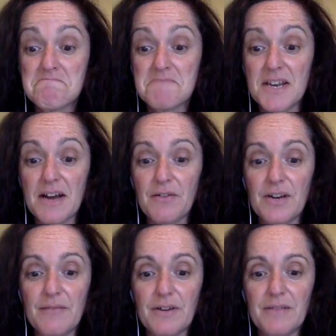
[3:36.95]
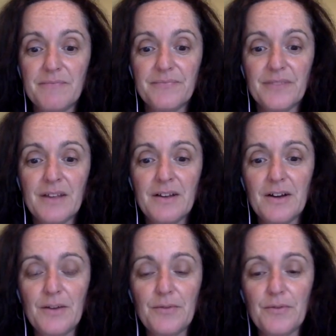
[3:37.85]
now or never.
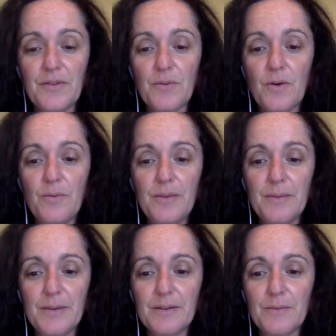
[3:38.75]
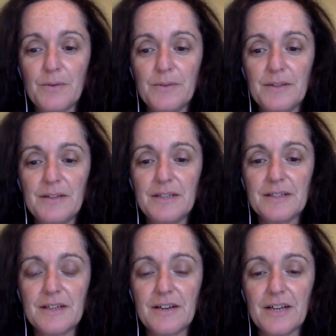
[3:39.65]
I thought there won't be a better moment than this,
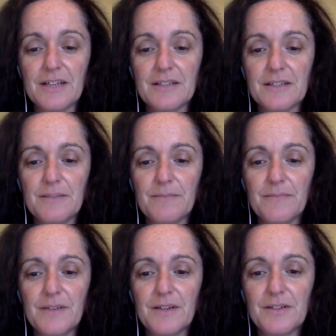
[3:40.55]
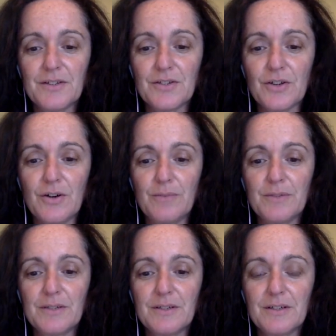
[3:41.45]
and I kissed him. Then I
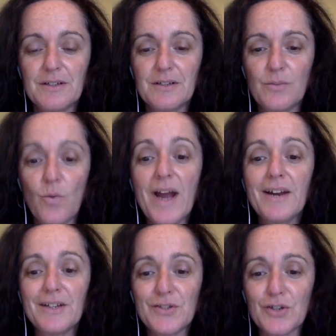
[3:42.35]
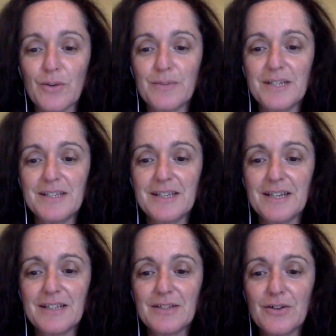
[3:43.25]
stopped. When I stopped, he said,
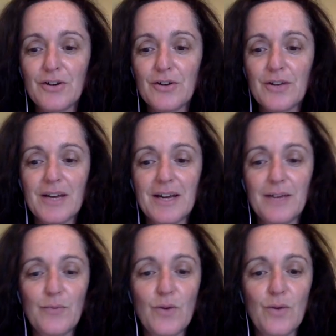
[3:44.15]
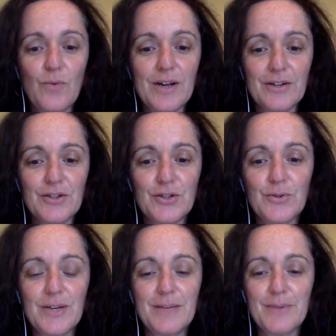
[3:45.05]
it's not okay what we are
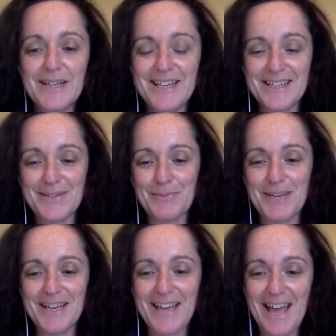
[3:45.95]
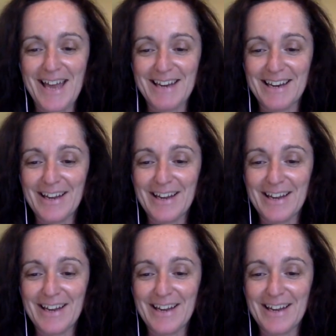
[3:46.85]
doing, but he kissed me again.